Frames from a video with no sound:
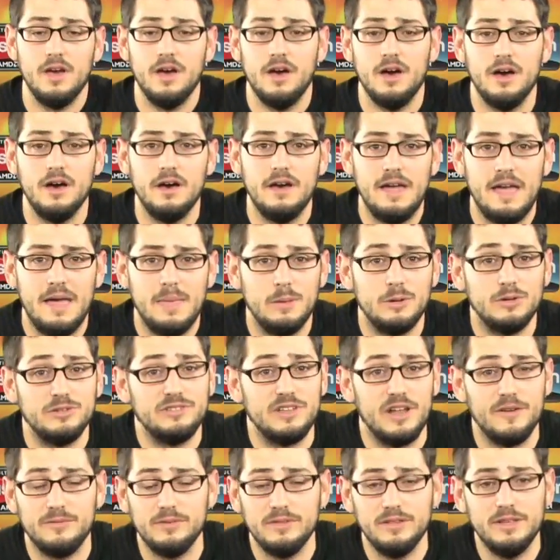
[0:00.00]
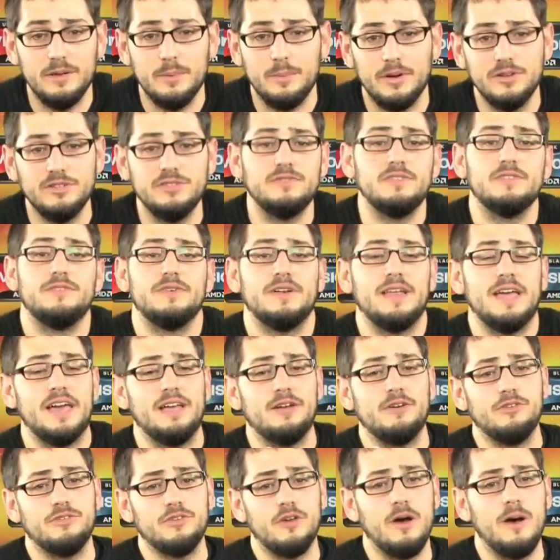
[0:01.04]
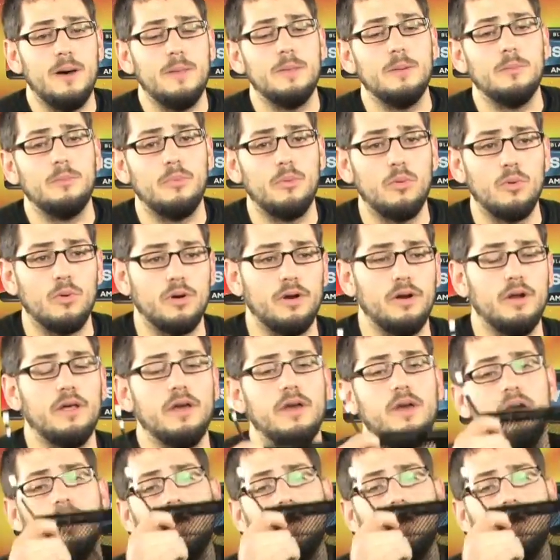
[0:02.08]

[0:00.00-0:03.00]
Uh, and there's definitely a bunch of different headers on the board.